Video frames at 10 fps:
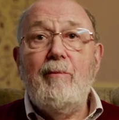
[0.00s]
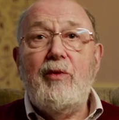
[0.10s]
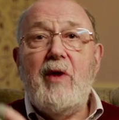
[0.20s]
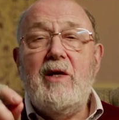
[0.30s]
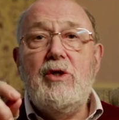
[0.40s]

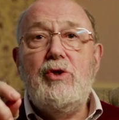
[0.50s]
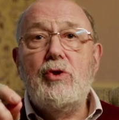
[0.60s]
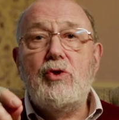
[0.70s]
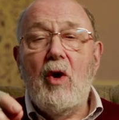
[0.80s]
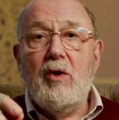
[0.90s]
But then in
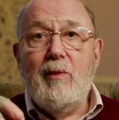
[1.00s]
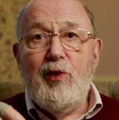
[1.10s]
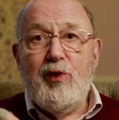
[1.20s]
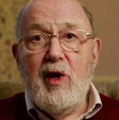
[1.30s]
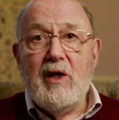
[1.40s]
Deuteronomy
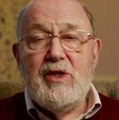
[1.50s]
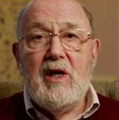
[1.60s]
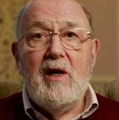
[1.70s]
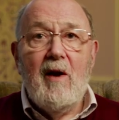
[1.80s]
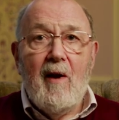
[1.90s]

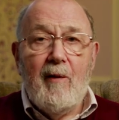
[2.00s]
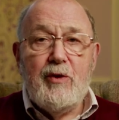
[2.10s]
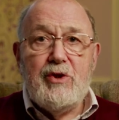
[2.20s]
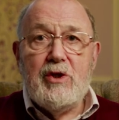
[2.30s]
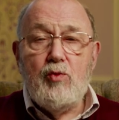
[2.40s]
30, and
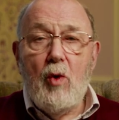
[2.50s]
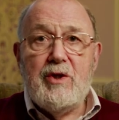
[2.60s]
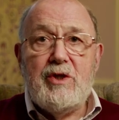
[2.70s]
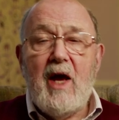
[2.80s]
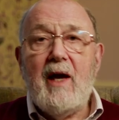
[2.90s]
this is
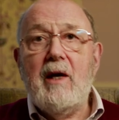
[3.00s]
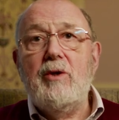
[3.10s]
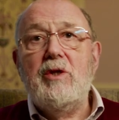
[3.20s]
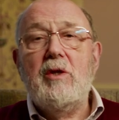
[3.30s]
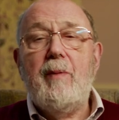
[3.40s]
what is
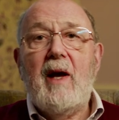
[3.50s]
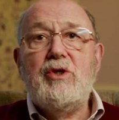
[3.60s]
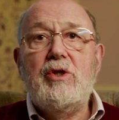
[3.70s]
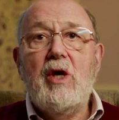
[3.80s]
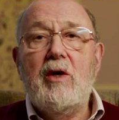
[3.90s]
echoed in the passage,
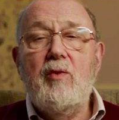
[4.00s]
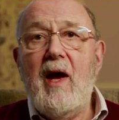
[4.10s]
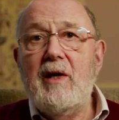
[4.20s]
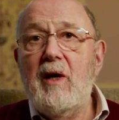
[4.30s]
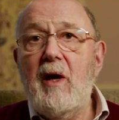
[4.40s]
passage I
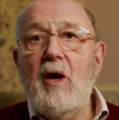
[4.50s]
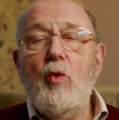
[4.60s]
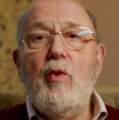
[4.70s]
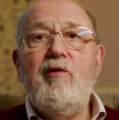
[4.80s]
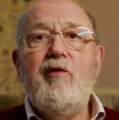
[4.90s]
read,
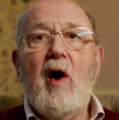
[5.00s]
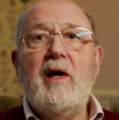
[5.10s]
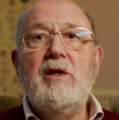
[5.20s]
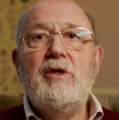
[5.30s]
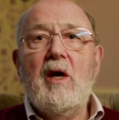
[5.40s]
we
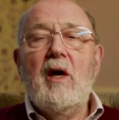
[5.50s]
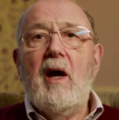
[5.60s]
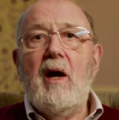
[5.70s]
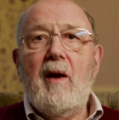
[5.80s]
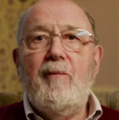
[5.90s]
find
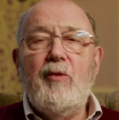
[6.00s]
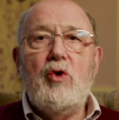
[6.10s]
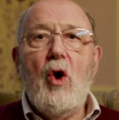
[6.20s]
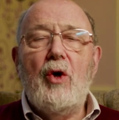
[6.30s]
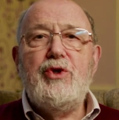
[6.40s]
um,
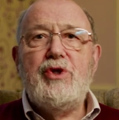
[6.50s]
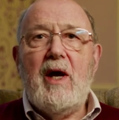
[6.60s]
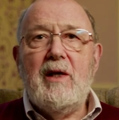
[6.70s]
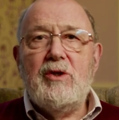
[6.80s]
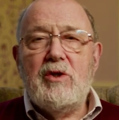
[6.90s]
God
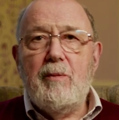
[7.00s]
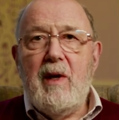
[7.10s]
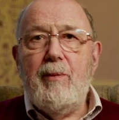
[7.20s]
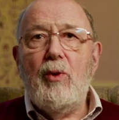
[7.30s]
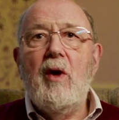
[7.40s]
saying to the
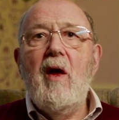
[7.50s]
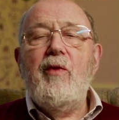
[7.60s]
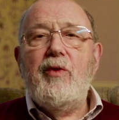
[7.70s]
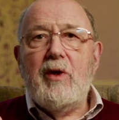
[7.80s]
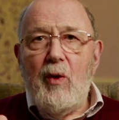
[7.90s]
people
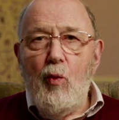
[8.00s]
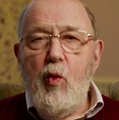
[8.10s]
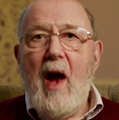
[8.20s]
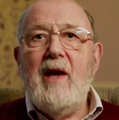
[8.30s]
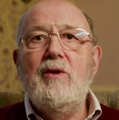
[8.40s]
that
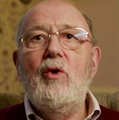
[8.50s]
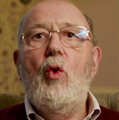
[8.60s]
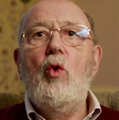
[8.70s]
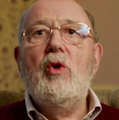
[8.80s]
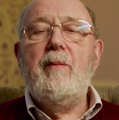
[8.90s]
when
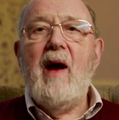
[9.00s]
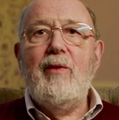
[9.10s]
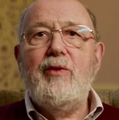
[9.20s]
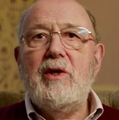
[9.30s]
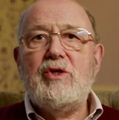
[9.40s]
all the
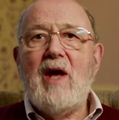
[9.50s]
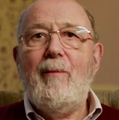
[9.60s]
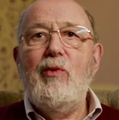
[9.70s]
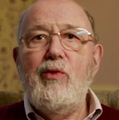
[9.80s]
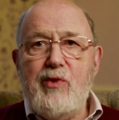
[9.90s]
bad things
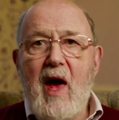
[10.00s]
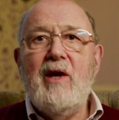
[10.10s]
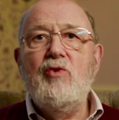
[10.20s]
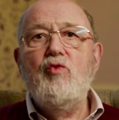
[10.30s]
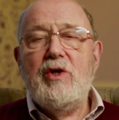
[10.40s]
happen,
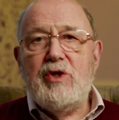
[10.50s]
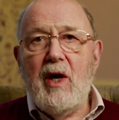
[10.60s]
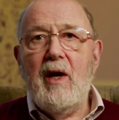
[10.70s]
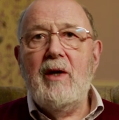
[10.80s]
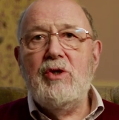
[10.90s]
then
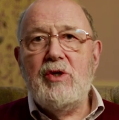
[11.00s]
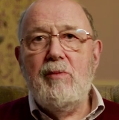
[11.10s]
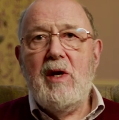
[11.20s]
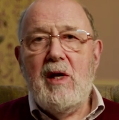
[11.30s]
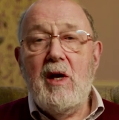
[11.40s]
return to
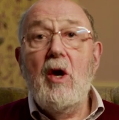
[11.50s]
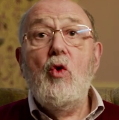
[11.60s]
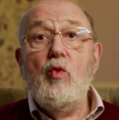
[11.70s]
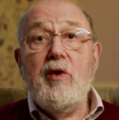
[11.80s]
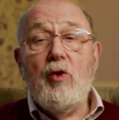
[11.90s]
me
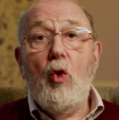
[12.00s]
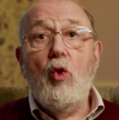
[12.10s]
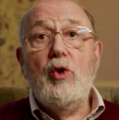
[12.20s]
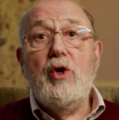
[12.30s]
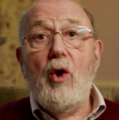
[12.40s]
with
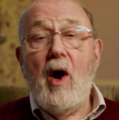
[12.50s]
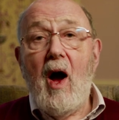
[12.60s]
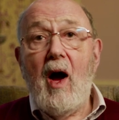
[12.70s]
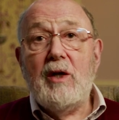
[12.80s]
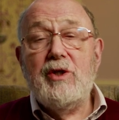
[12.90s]
all your
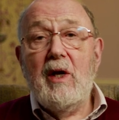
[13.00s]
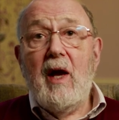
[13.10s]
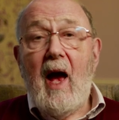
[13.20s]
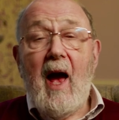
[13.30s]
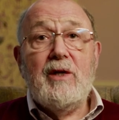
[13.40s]
heart.
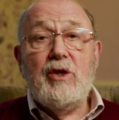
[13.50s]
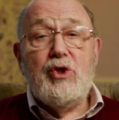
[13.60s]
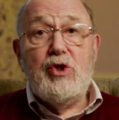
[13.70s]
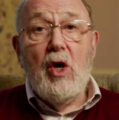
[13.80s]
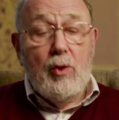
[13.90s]
And
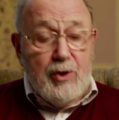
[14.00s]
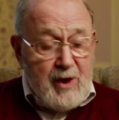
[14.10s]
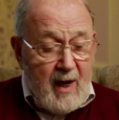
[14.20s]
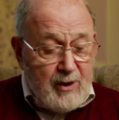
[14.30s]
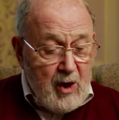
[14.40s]
as Joel
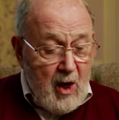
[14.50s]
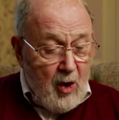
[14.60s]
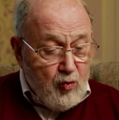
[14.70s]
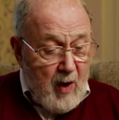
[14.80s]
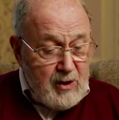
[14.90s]
says,
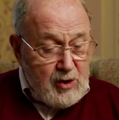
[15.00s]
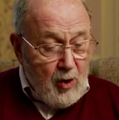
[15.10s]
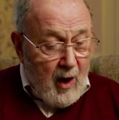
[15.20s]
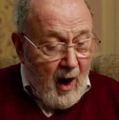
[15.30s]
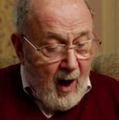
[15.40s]
rend
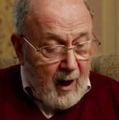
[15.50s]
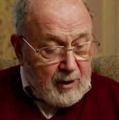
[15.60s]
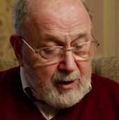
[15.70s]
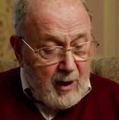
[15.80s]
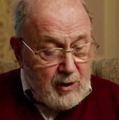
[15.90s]
your
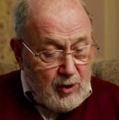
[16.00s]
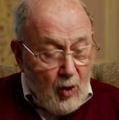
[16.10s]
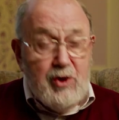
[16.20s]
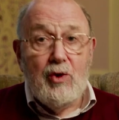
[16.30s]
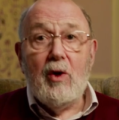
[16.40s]
heart and
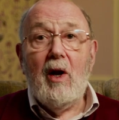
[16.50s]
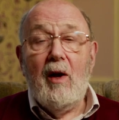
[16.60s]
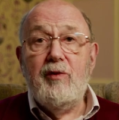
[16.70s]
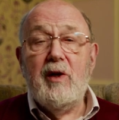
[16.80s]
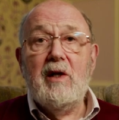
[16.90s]
not your
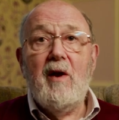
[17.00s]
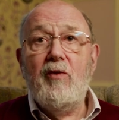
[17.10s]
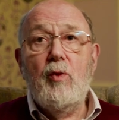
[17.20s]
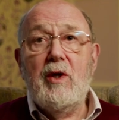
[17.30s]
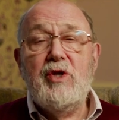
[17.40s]
clothing. In
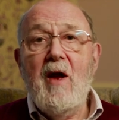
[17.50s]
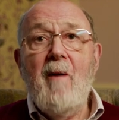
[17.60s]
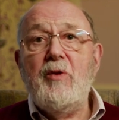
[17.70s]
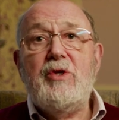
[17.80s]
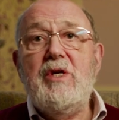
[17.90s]
other words,
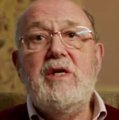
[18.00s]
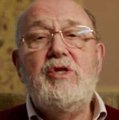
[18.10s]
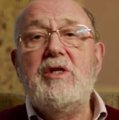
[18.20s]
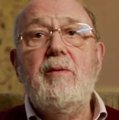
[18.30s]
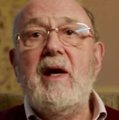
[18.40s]
it's
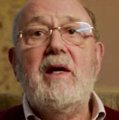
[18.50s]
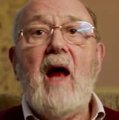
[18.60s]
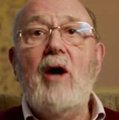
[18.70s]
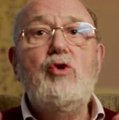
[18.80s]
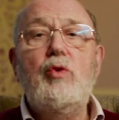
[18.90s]
easy to make an
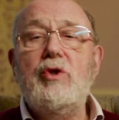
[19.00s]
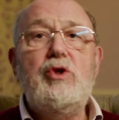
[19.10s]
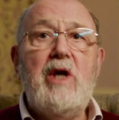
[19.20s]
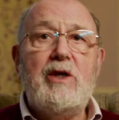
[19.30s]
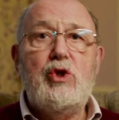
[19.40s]
outward
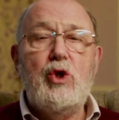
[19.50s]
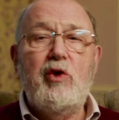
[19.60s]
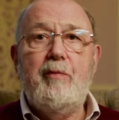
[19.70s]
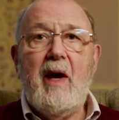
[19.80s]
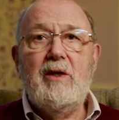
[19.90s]

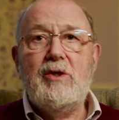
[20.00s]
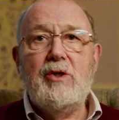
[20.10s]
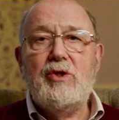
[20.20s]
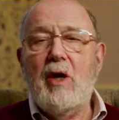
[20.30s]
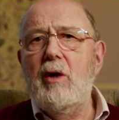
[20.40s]
gesture of
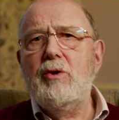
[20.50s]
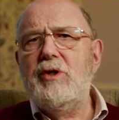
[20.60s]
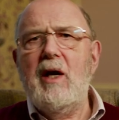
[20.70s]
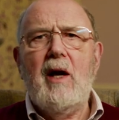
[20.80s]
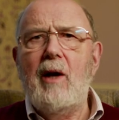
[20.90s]
penitence. Oh
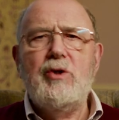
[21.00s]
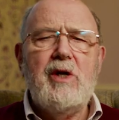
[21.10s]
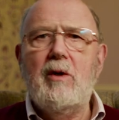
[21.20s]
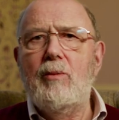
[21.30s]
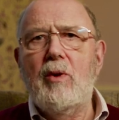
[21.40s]
dear, how
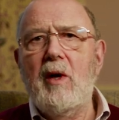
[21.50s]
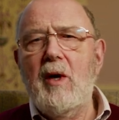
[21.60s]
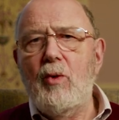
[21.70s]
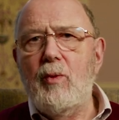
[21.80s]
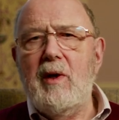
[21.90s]
terrible.
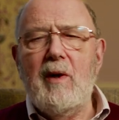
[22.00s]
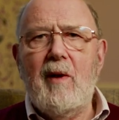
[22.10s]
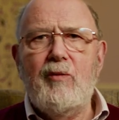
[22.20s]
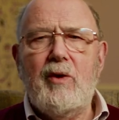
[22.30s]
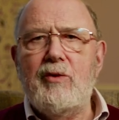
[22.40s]
We,
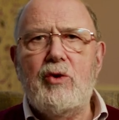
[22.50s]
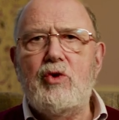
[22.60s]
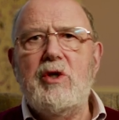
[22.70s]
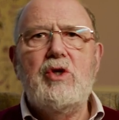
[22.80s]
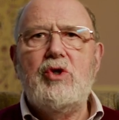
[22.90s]
um, the, the
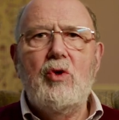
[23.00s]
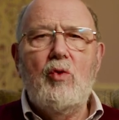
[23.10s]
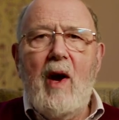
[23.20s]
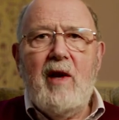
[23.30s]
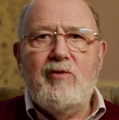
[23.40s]

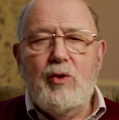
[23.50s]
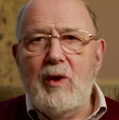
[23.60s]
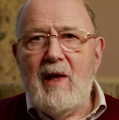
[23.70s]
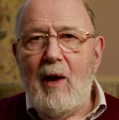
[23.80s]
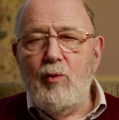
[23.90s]
traditional way of
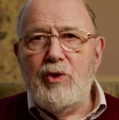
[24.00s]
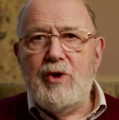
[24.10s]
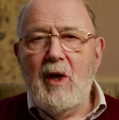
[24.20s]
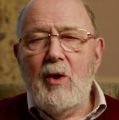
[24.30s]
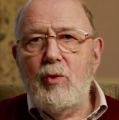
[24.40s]
doing that
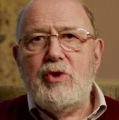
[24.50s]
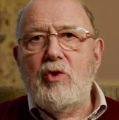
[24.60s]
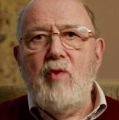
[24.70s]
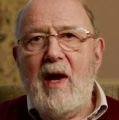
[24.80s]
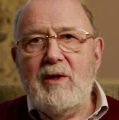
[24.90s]
was, was
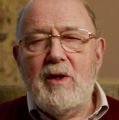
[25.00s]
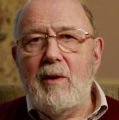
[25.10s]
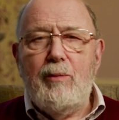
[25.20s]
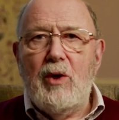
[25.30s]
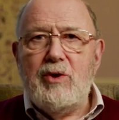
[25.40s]
to
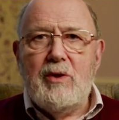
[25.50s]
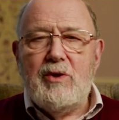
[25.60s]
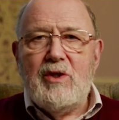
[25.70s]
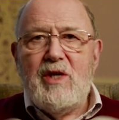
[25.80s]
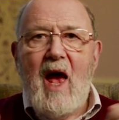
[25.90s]
render, but to,
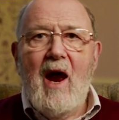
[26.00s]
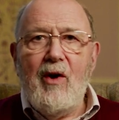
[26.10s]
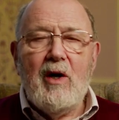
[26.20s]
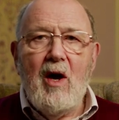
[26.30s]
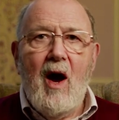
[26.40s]
to
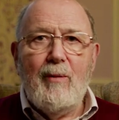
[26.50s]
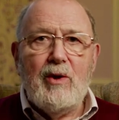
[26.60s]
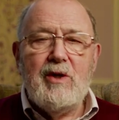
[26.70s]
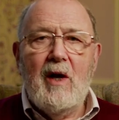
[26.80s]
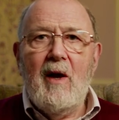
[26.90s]
tear a
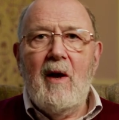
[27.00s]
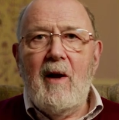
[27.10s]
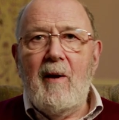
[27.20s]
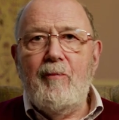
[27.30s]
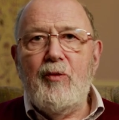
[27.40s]
garment
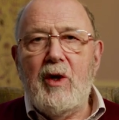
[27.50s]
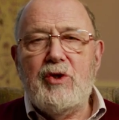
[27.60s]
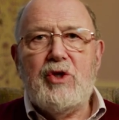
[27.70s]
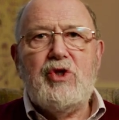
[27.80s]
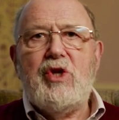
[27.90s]
um,
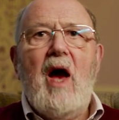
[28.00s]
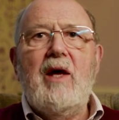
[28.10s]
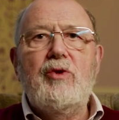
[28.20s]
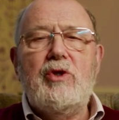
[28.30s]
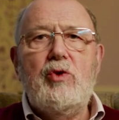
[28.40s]
as a
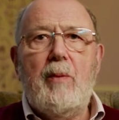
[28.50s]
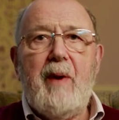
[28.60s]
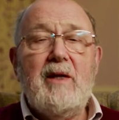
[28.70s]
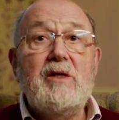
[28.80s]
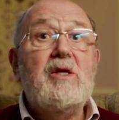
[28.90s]
sign that you are
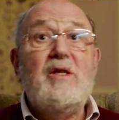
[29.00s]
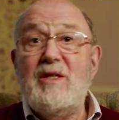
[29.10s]
penitent.